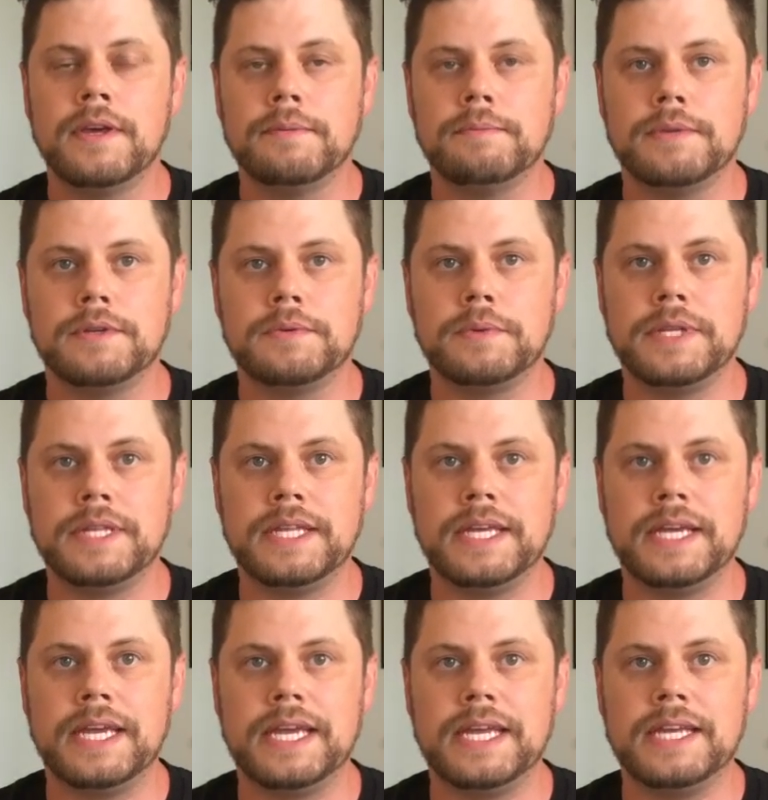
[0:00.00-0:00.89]
between
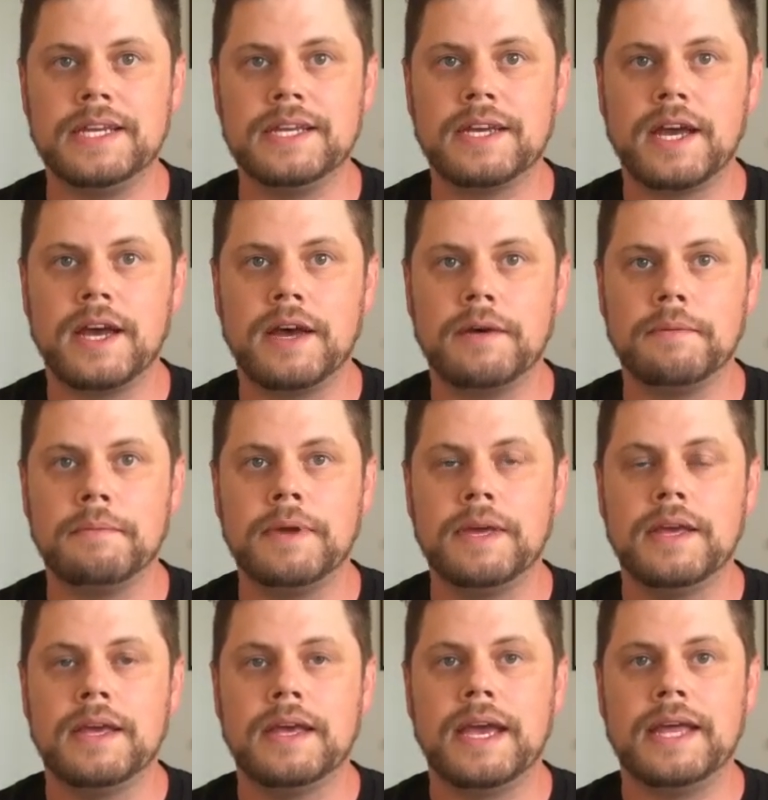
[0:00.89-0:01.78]
the income
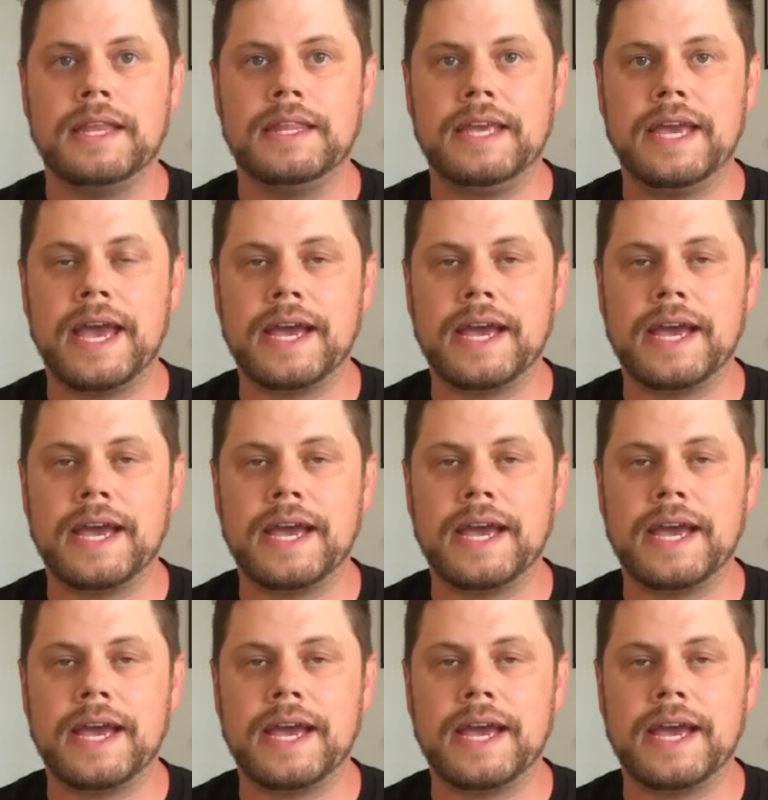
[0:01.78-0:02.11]
and the